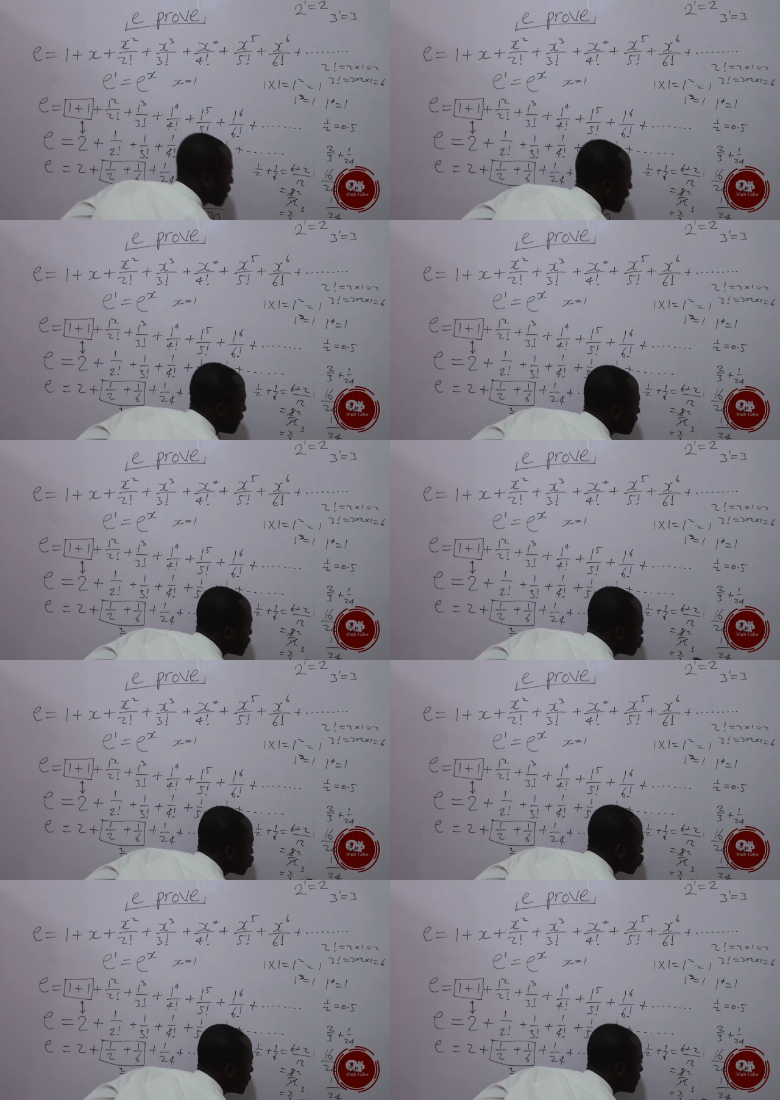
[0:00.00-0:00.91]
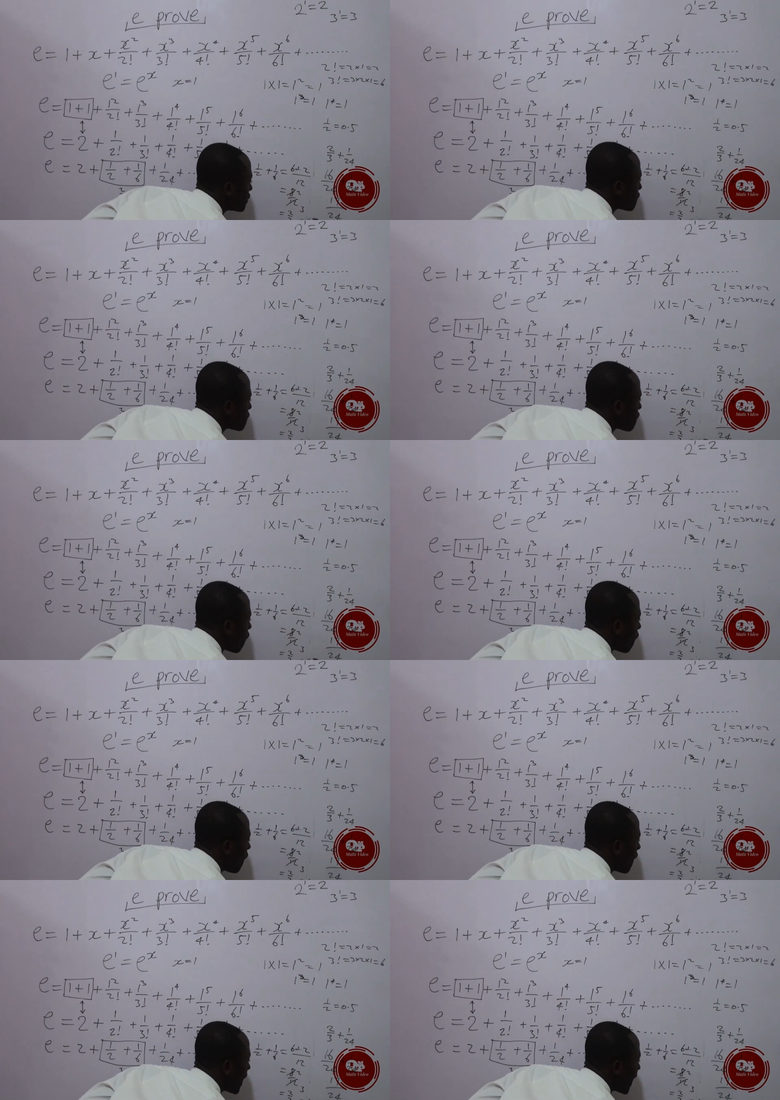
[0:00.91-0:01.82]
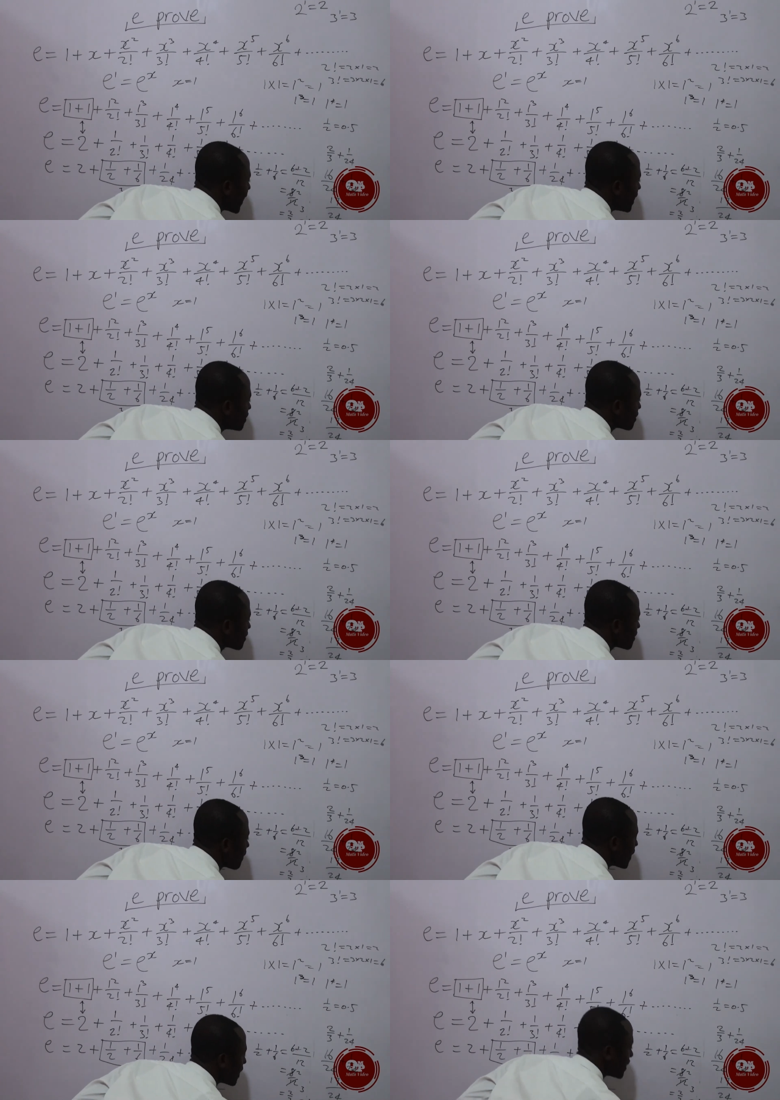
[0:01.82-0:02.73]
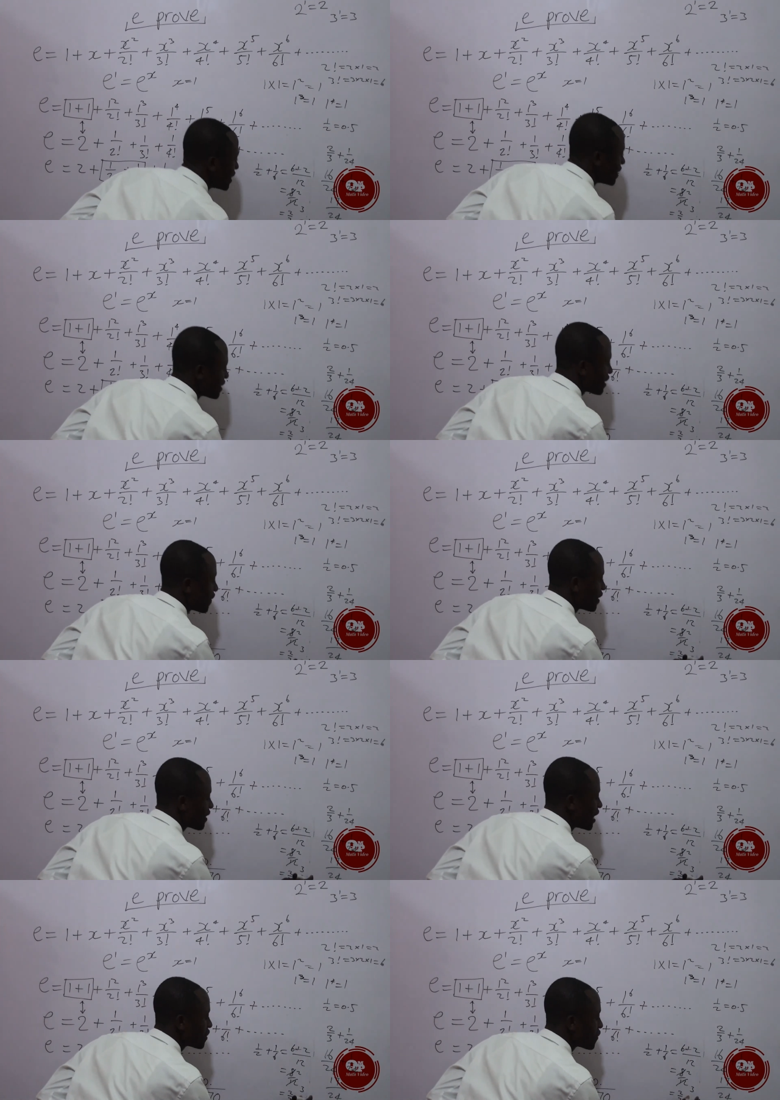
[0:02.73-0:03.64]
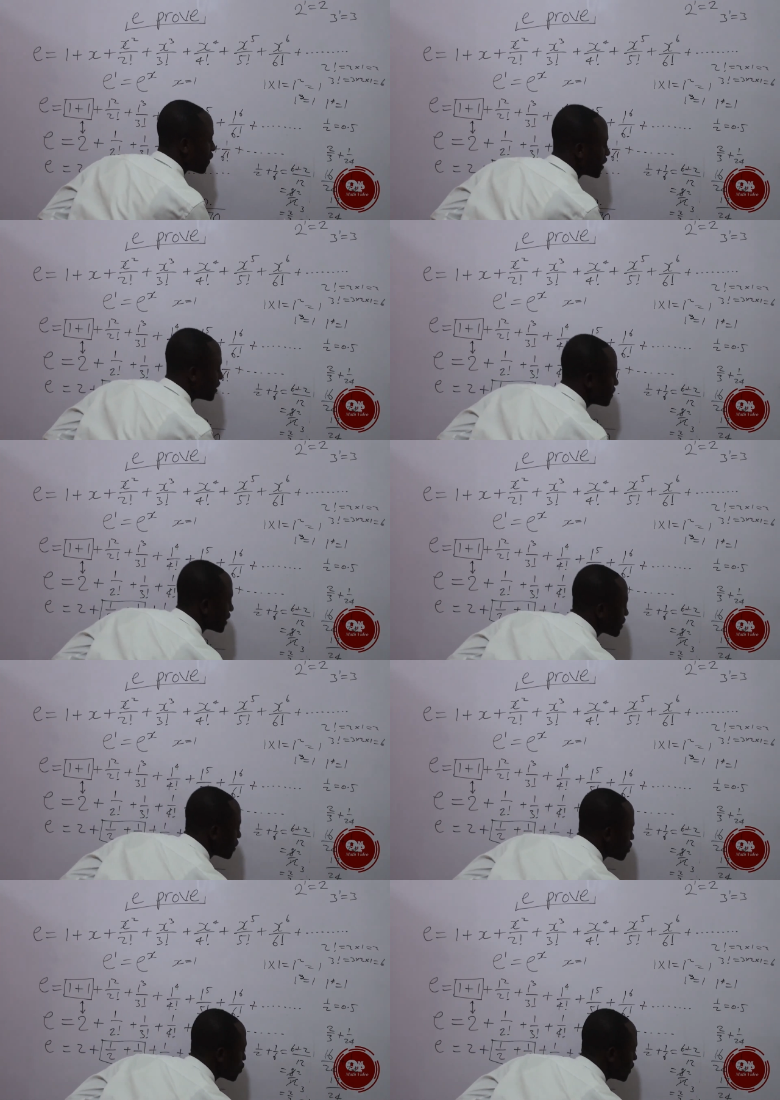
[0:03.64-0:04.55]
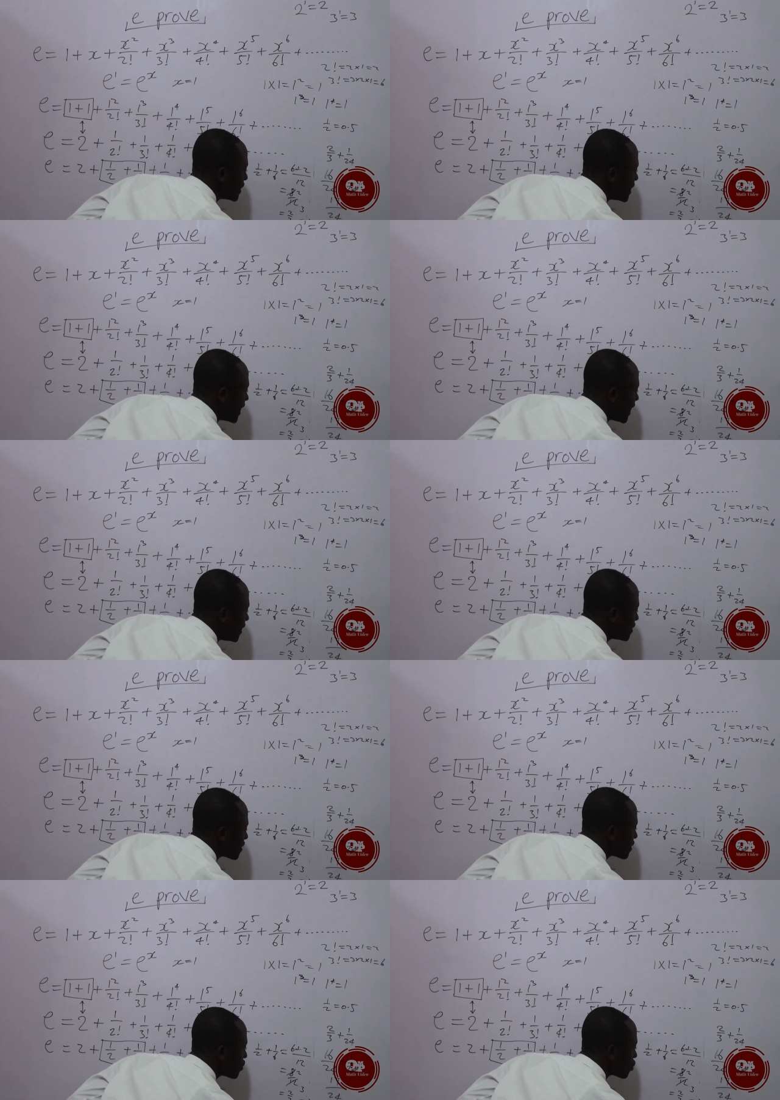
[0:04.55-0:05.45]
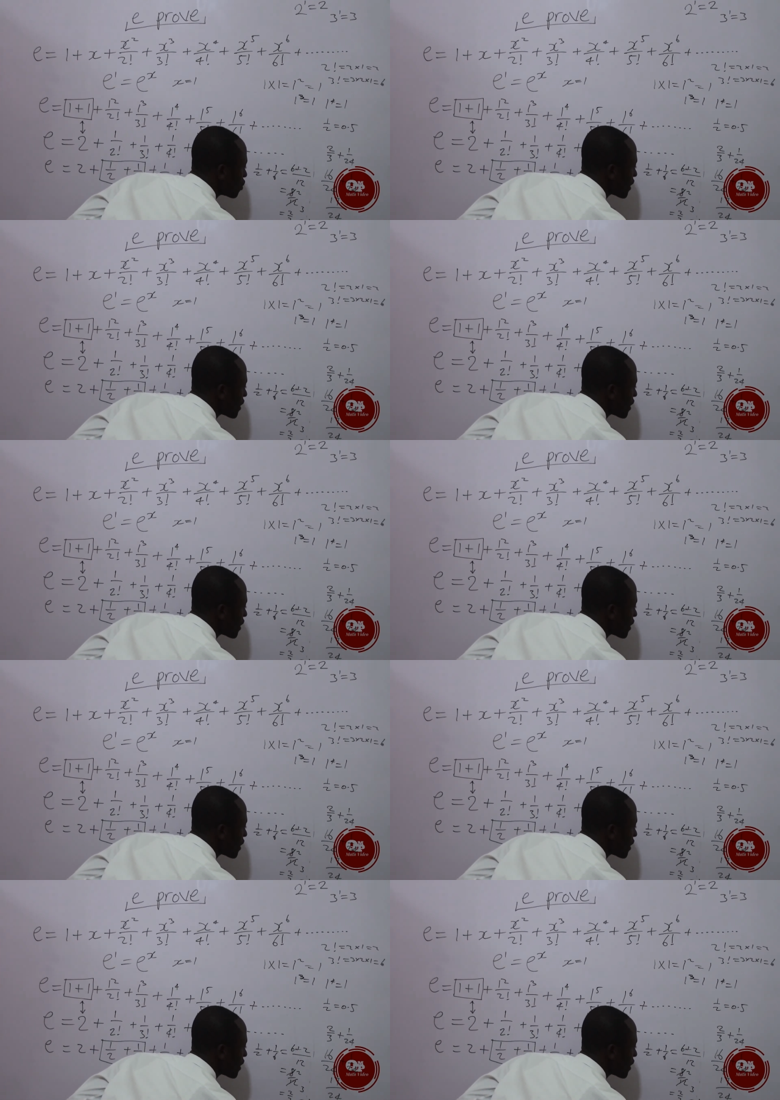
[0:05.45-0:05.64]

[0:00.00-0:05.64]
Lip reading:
[unreadable: no face in view]